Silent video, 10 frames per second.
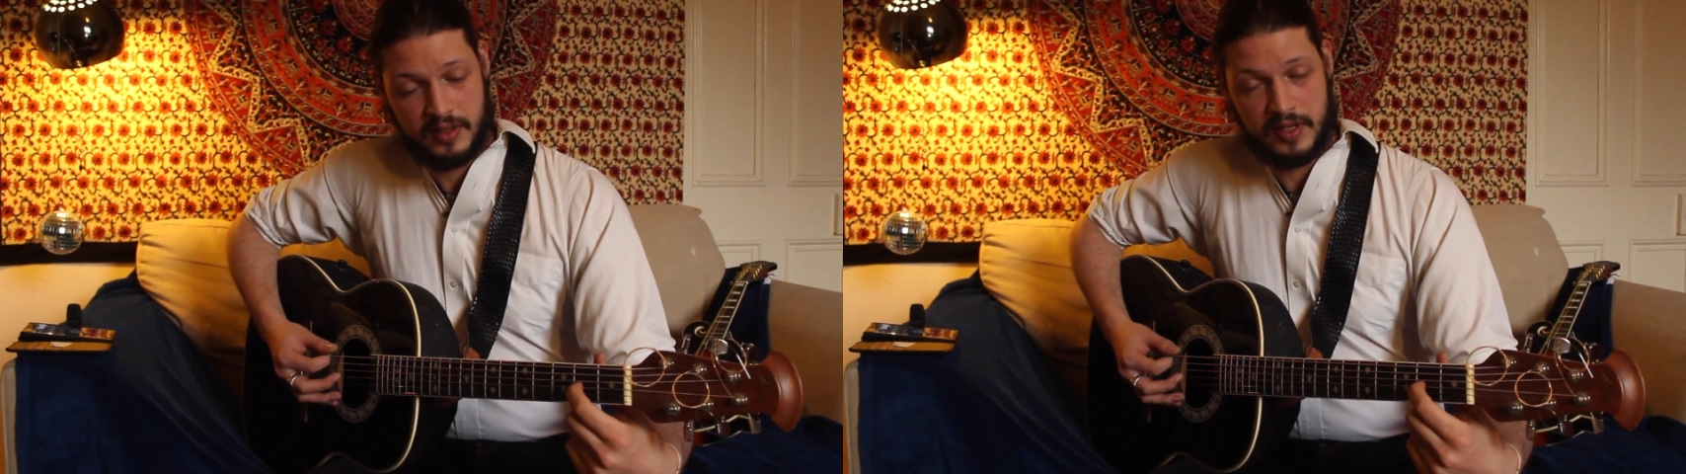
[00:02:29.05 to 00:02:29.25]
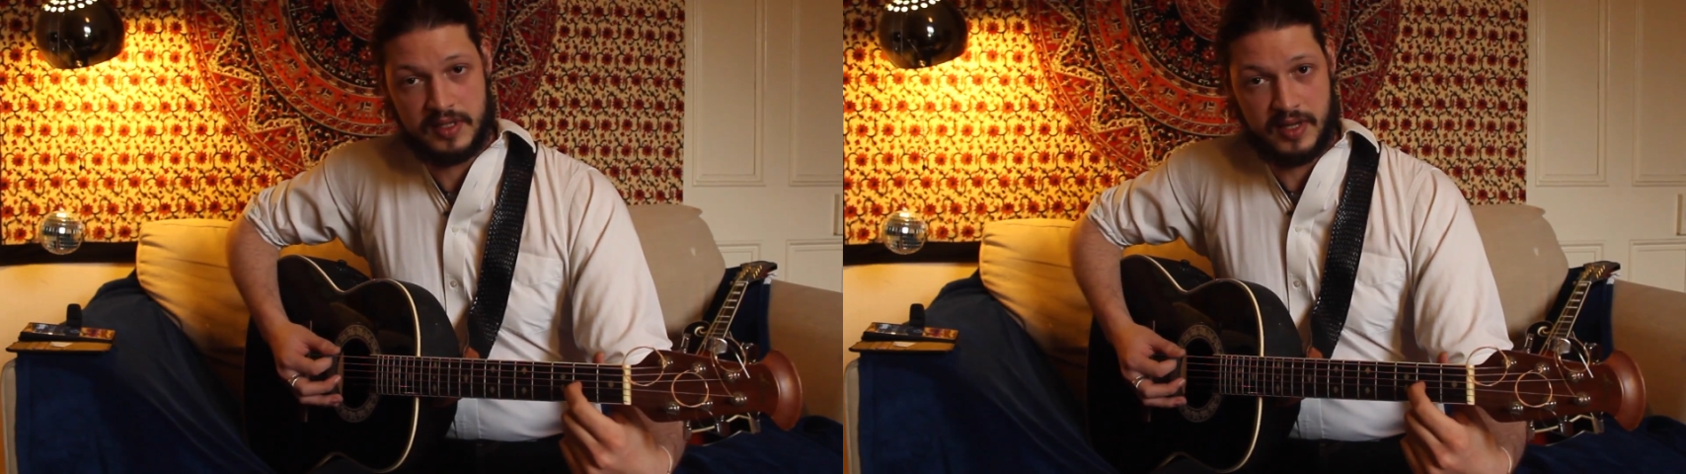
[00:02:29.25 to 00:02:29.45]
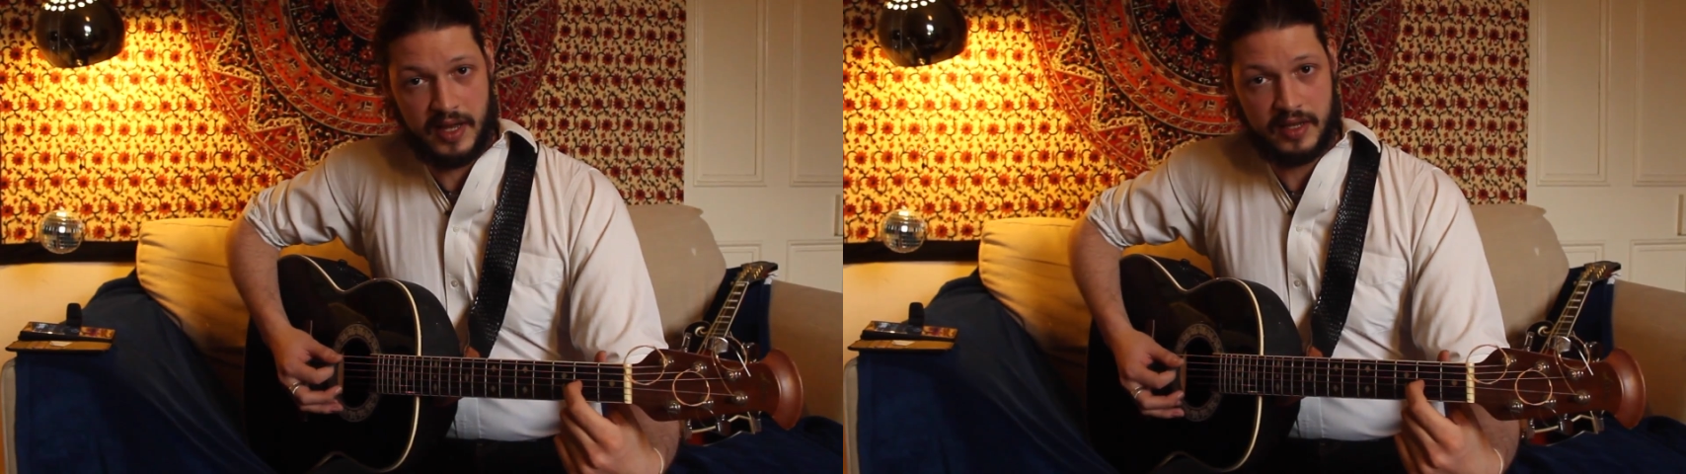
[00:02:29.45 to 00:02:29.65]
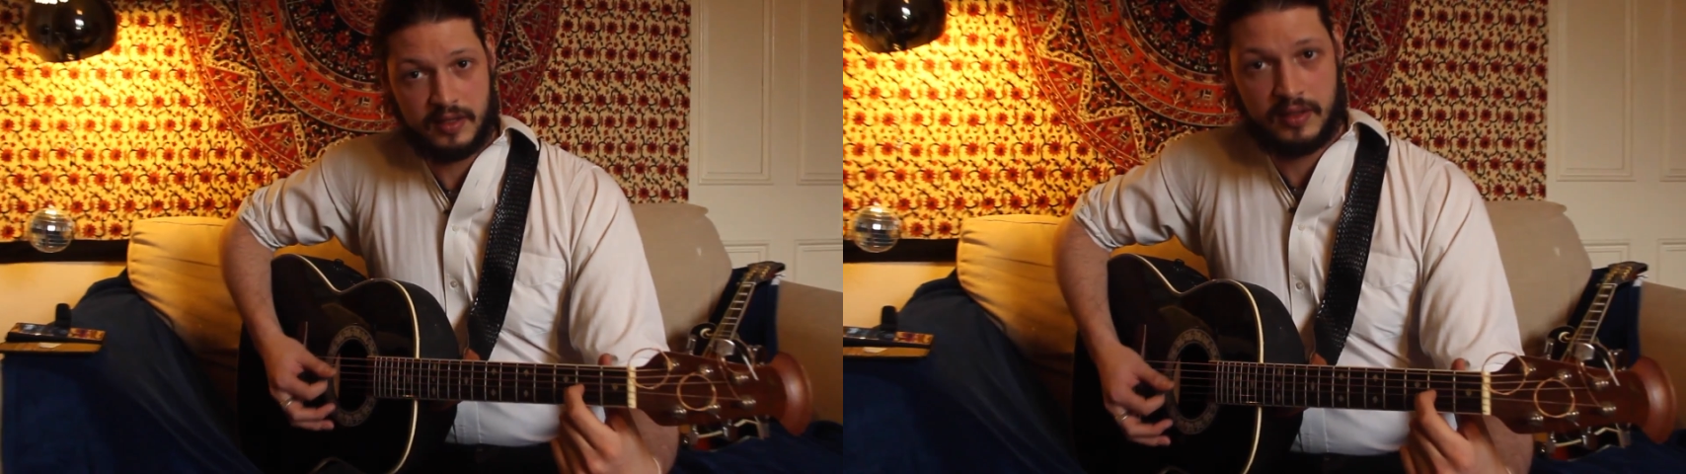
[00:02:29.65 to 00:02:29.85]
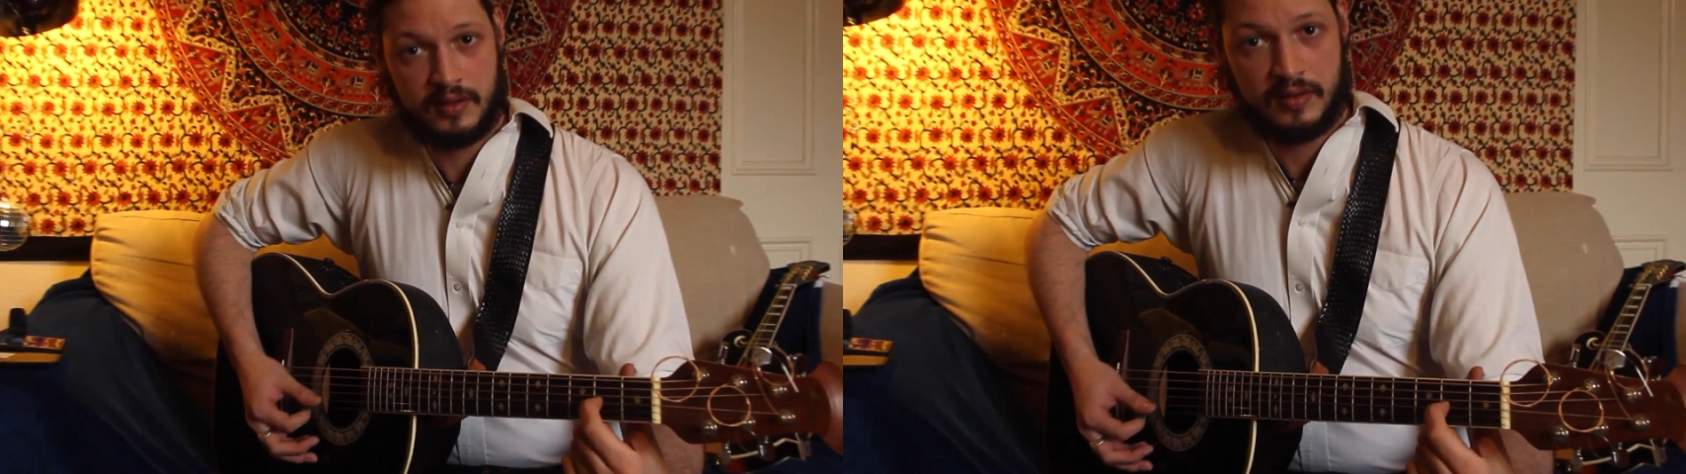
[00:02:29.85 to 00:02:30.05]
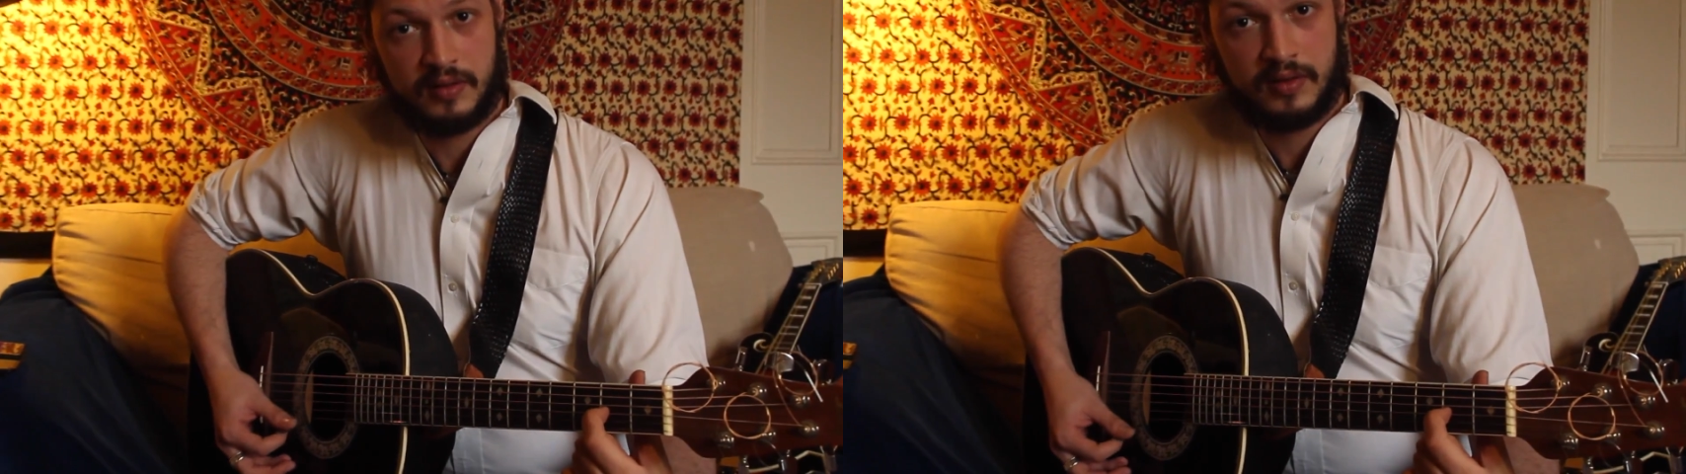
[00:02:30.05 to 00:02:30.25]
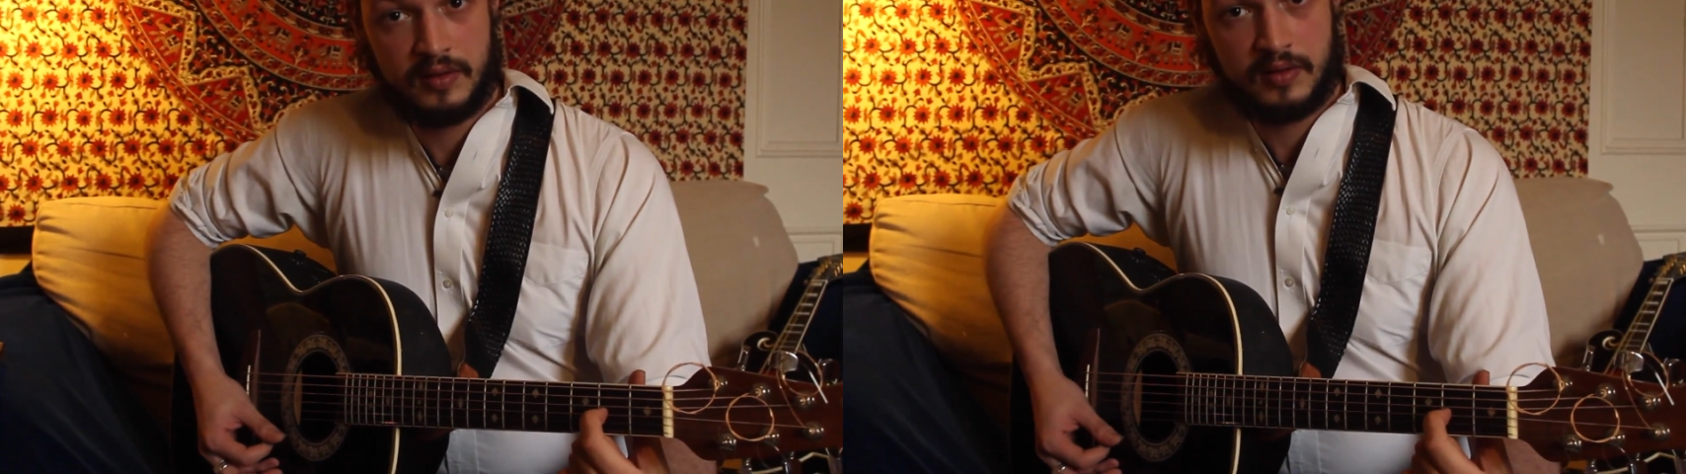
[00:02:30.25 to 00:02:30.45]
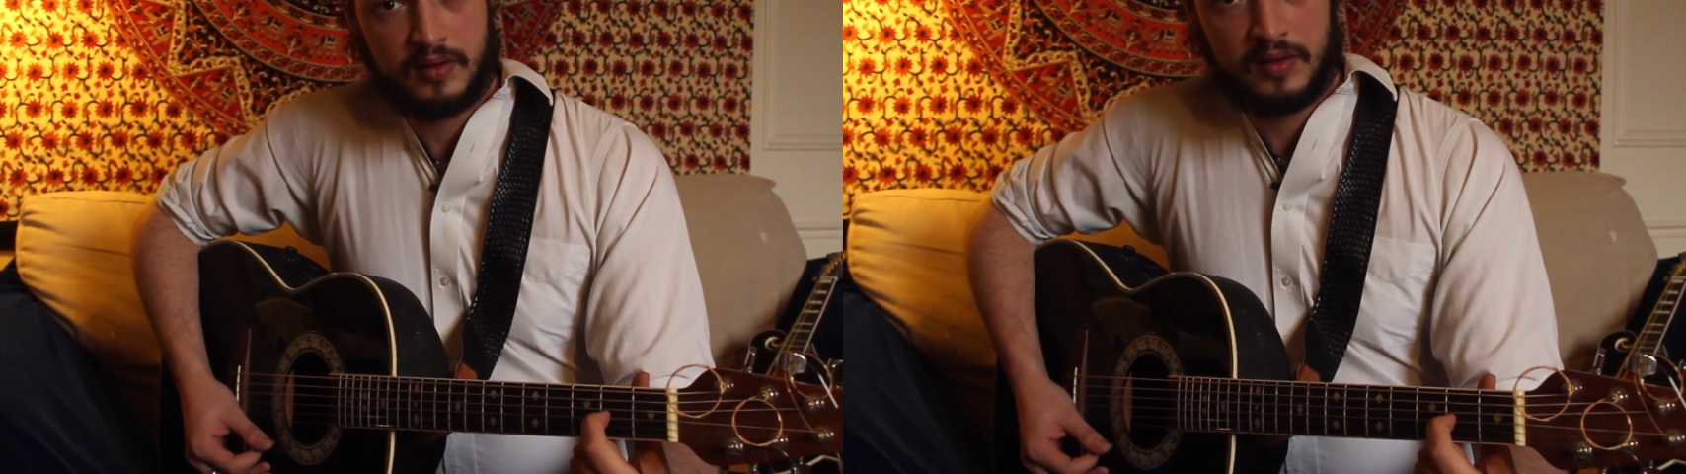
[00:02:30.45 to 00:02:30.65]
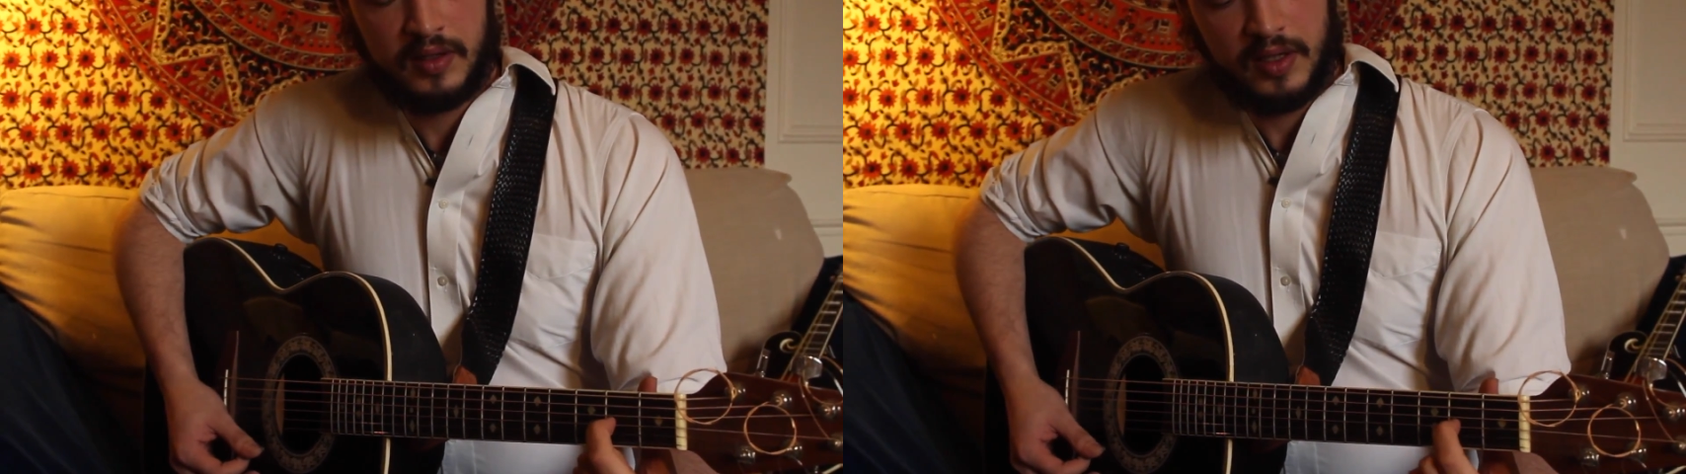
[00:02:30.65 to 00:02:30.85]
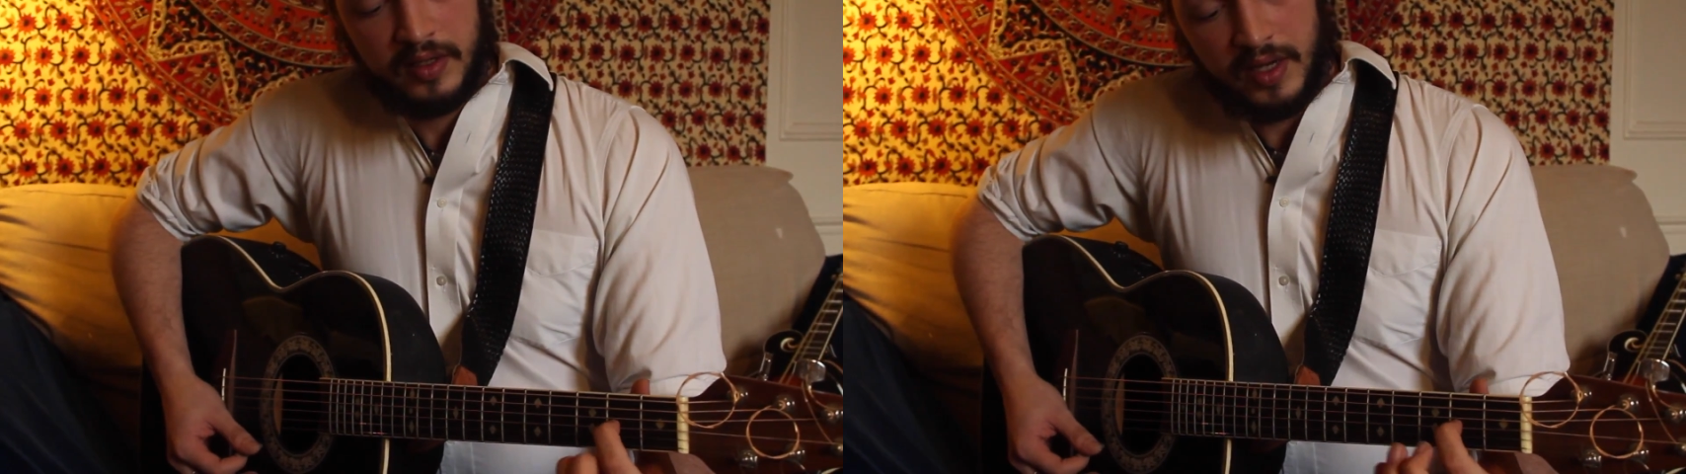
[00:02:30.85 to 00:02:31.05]
is that.
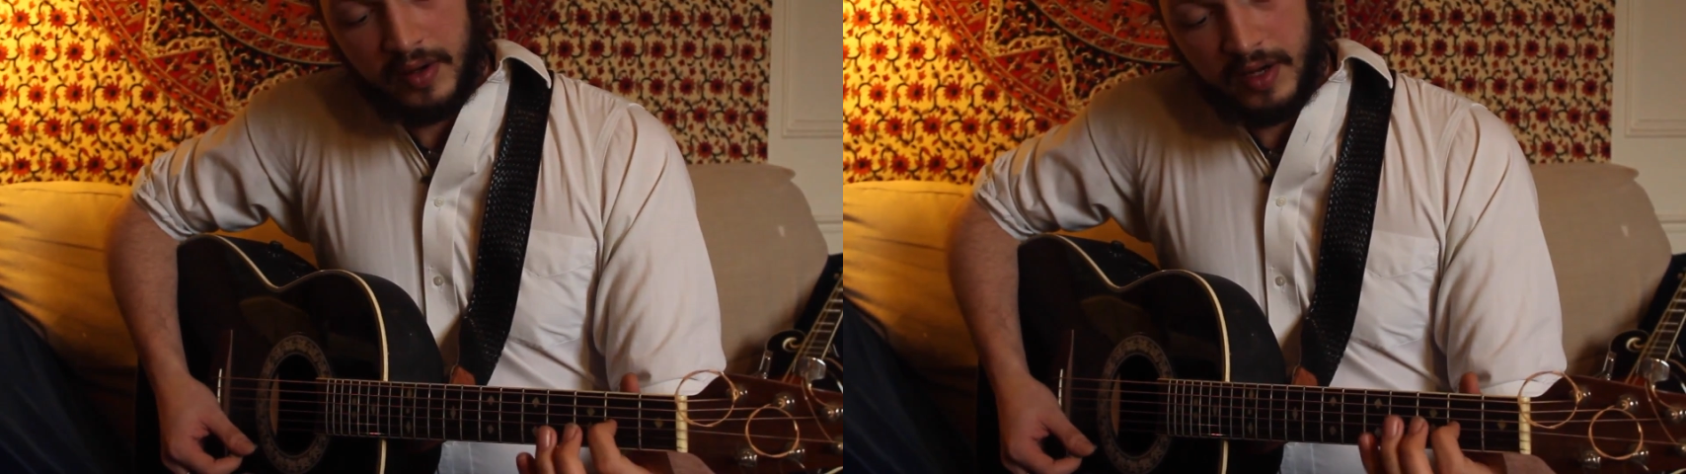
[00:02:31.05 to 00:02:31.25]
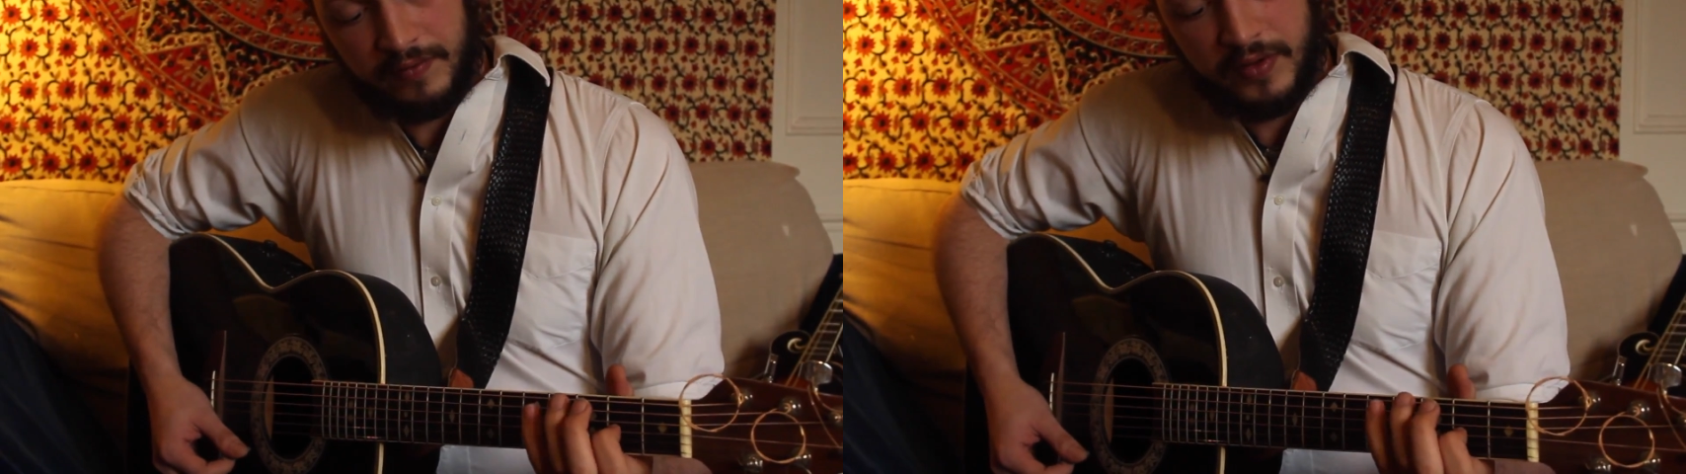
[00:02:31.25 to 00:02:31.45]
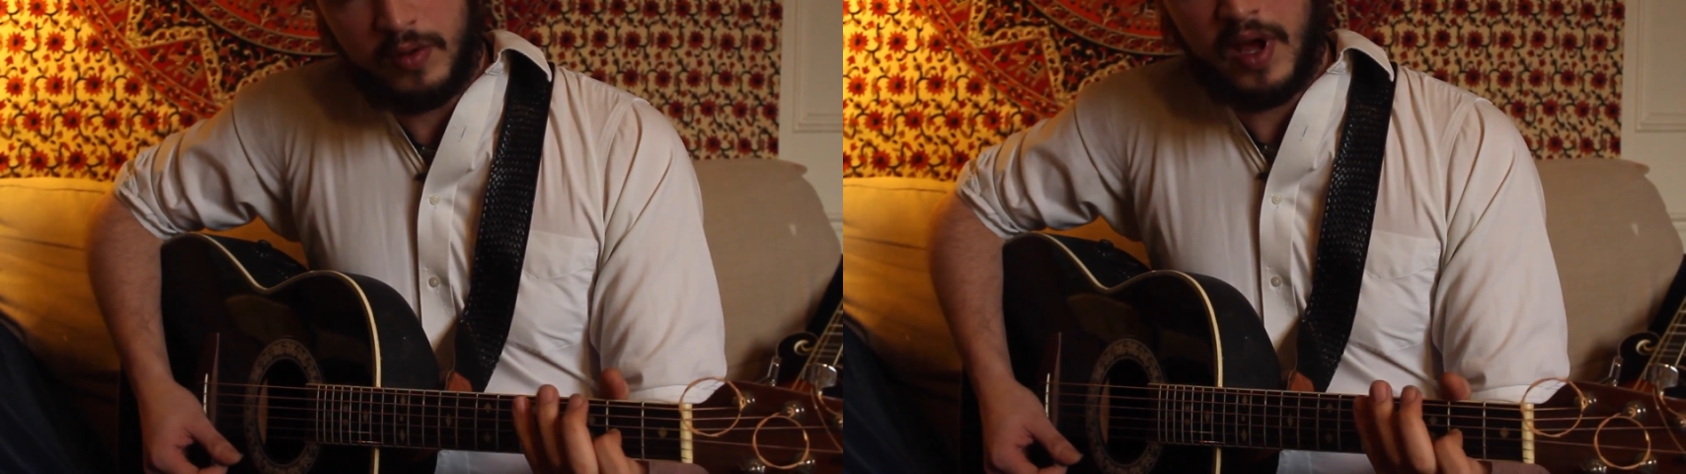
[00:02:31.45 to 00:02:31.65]
Now